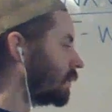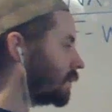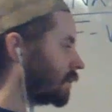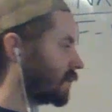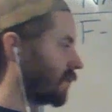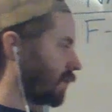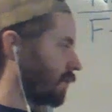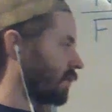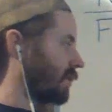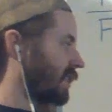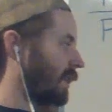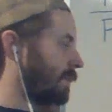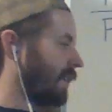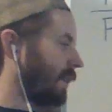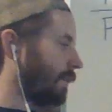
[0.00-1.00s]
So just
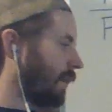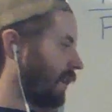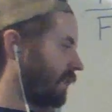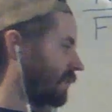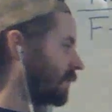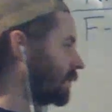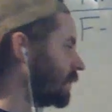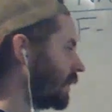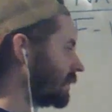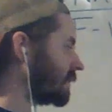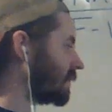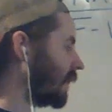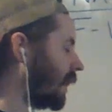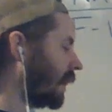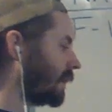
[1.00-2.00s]
keep that in mind. It's
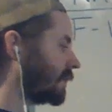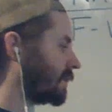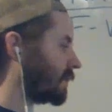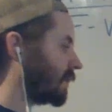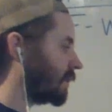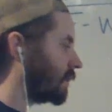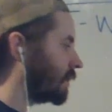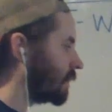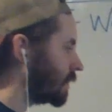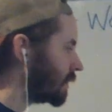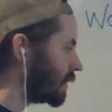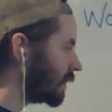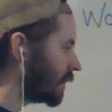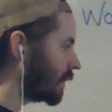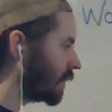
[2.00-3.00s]
not
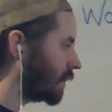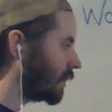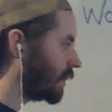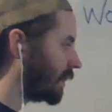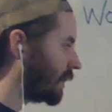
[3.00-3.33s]
there.